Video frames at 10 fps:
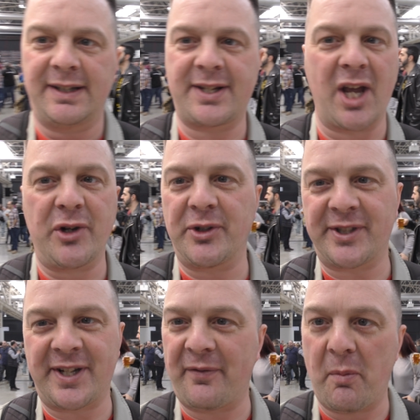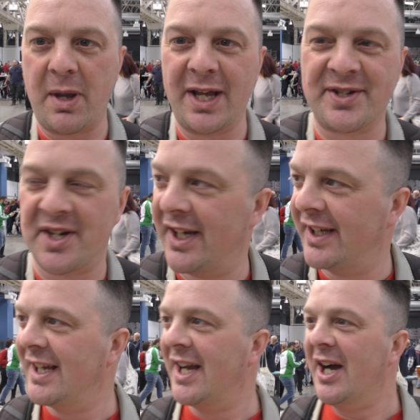there's hundreds of different beers here.
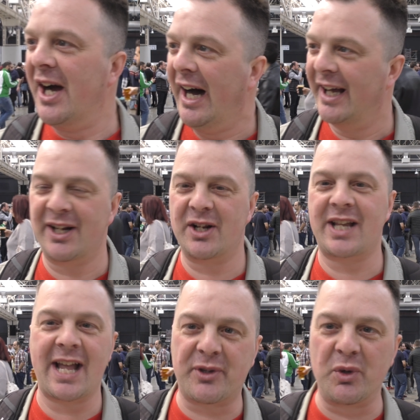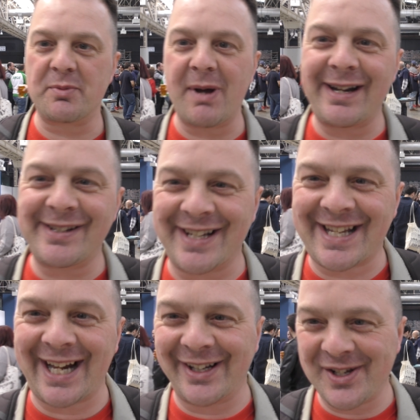I'm going to get through as many as I
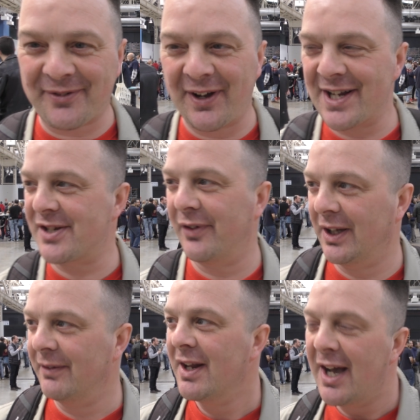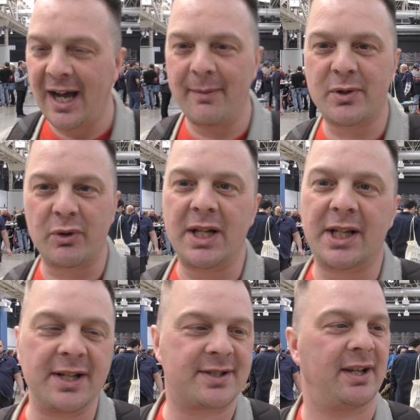can at this festival. Um, it's really
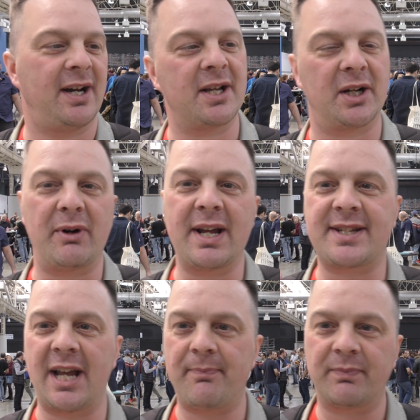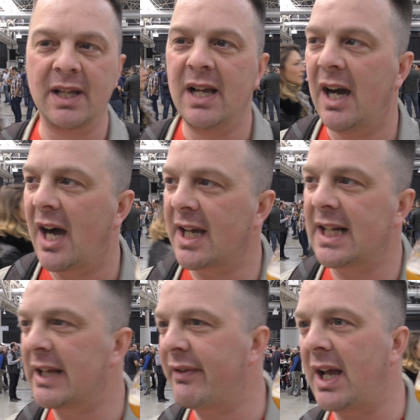good. I'm going to rate it. I'm going
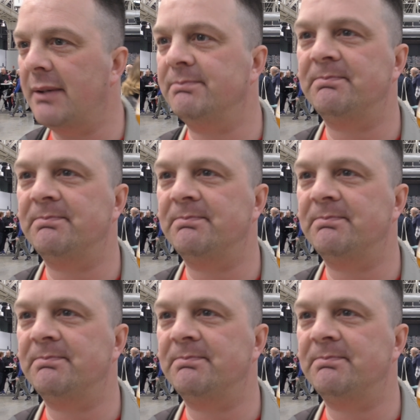to give it